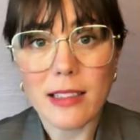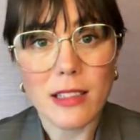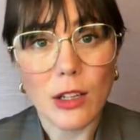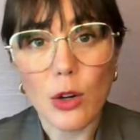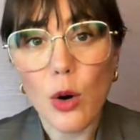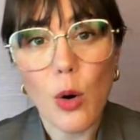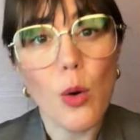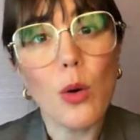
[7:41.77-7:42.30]
a
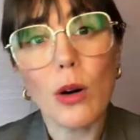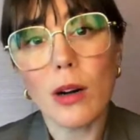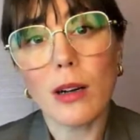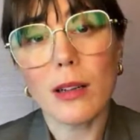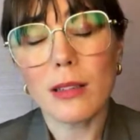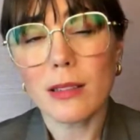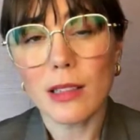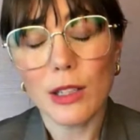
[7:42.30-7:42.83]

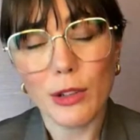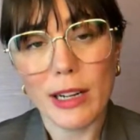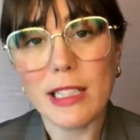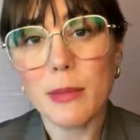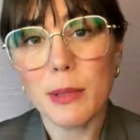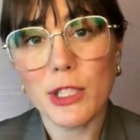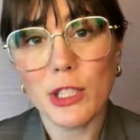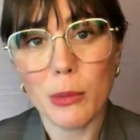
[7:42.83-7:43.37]
core
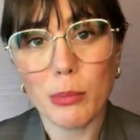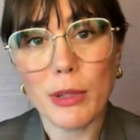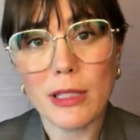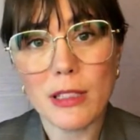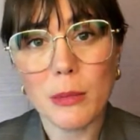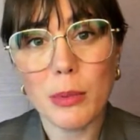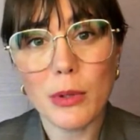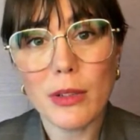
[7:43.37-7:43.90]
grantsmanship
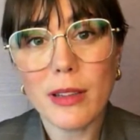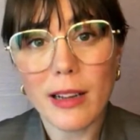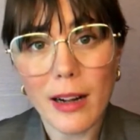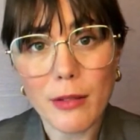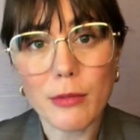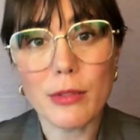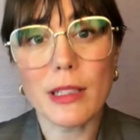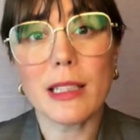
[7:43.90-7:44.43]
principle that I
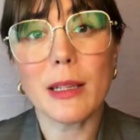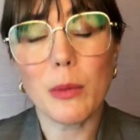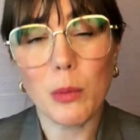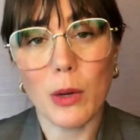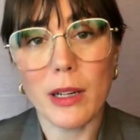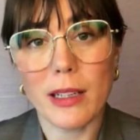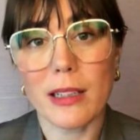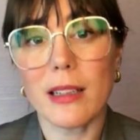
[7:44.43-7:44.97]
really
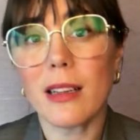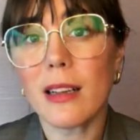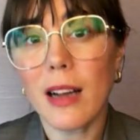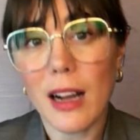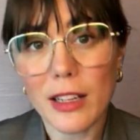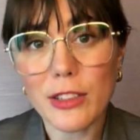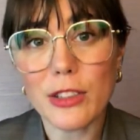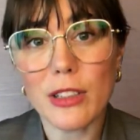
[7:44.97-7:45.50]
want to
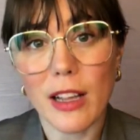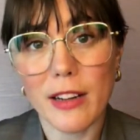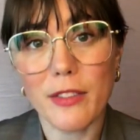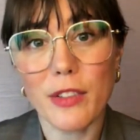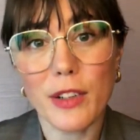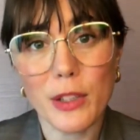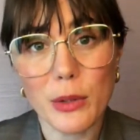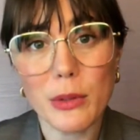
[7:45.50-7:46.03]
underline
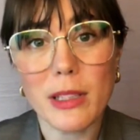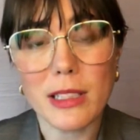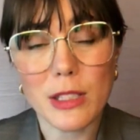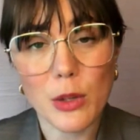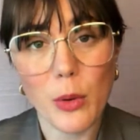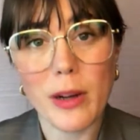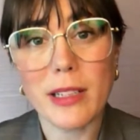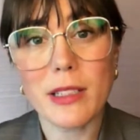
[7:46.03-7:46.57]
for you. That's
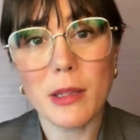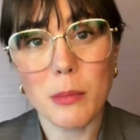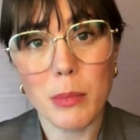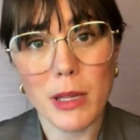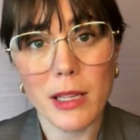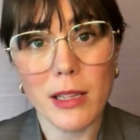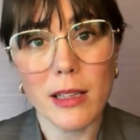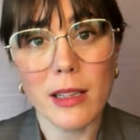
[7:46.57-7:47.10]
going to
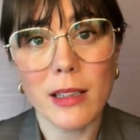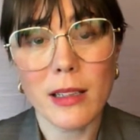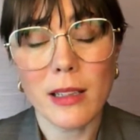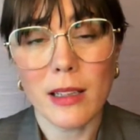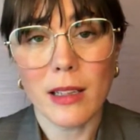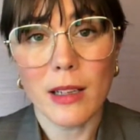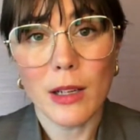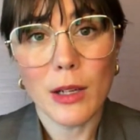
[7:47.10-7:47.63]
be
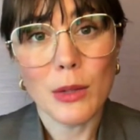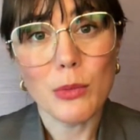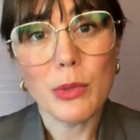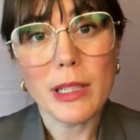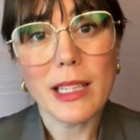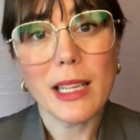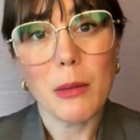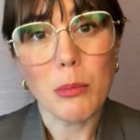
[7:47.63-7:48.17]

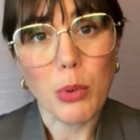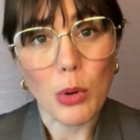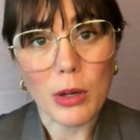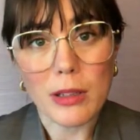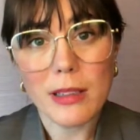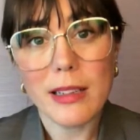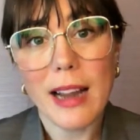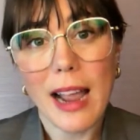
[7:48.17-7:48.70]
really
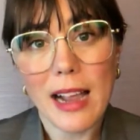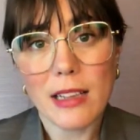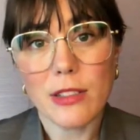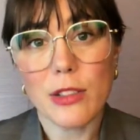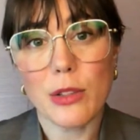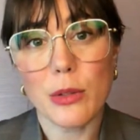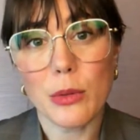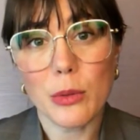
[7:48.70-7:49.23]
important
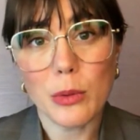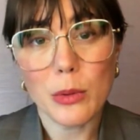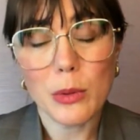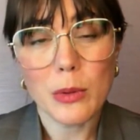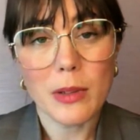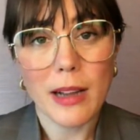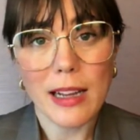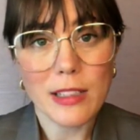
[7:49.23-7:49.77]
as
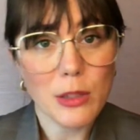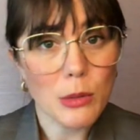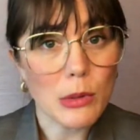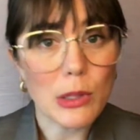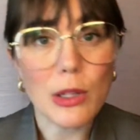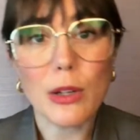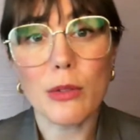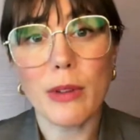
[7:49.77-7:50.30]
you
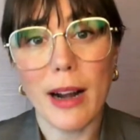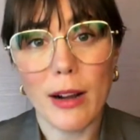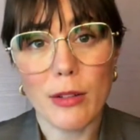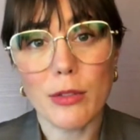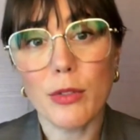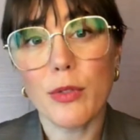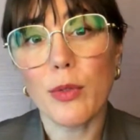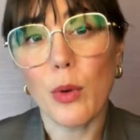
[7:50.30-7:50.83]
look
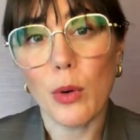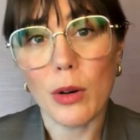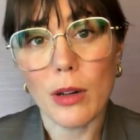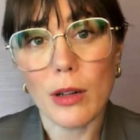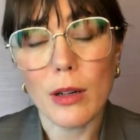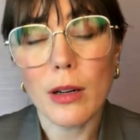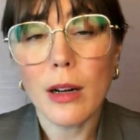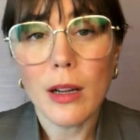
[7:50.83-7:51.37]
around
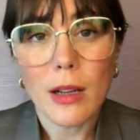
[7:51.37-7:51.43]
for